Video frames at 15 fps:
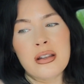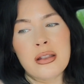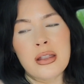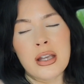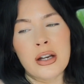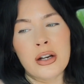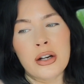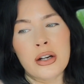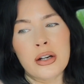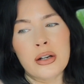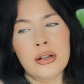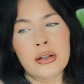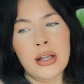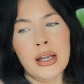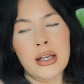there
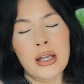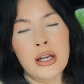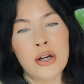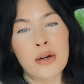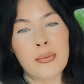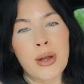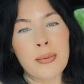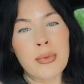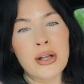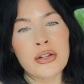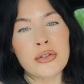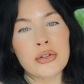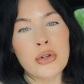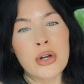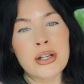like here my
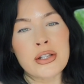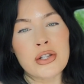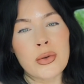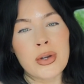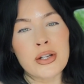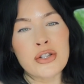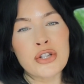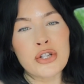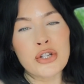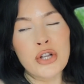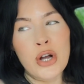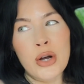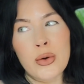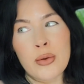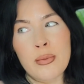mother-in-law is doing
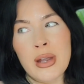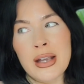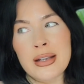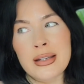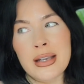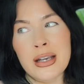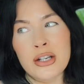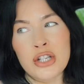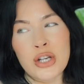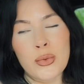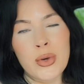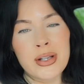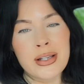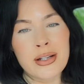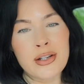so amazing she
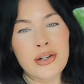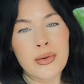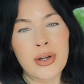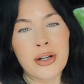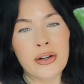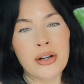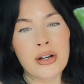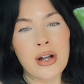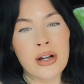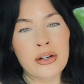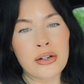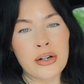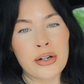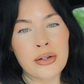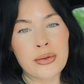wasn't doing good on
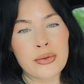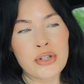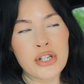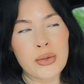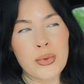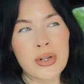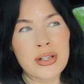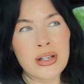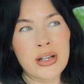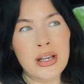her own she wasn't